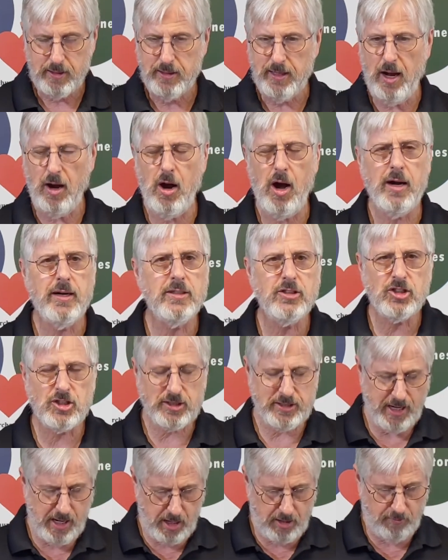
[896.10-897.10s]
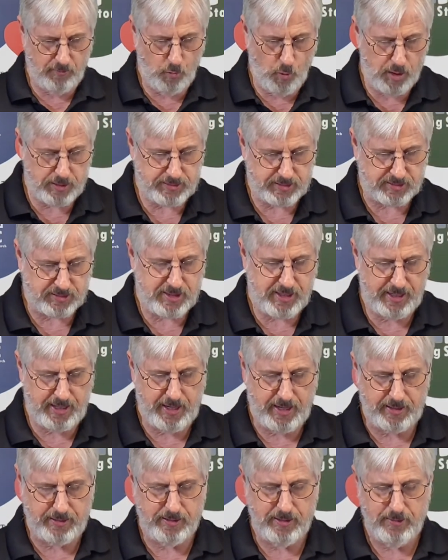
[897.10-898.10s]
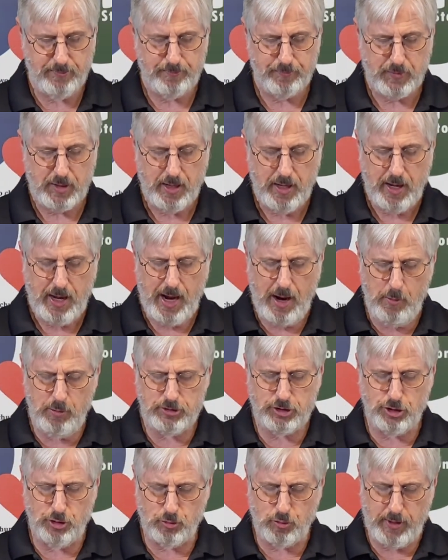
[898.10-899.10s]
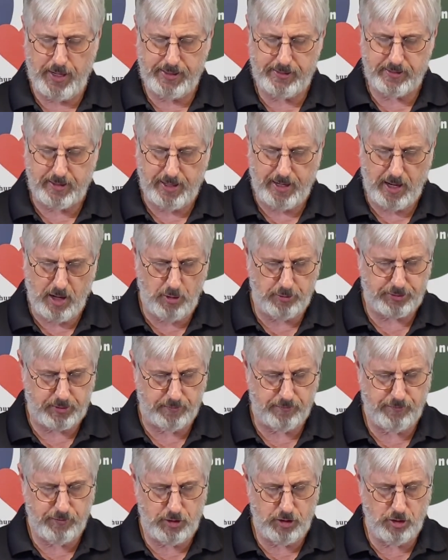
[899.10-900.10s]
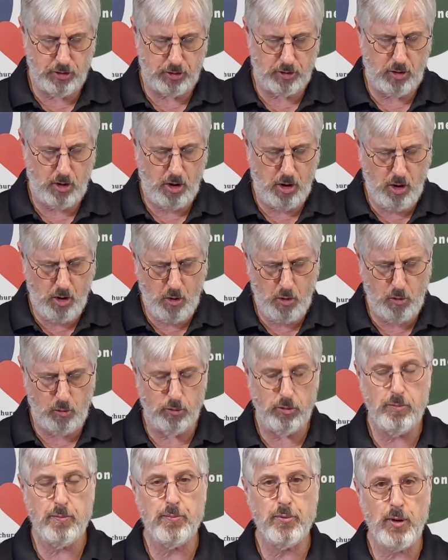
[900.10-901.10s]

Now, on a scale of 1 to 10, How would you rate the health of your own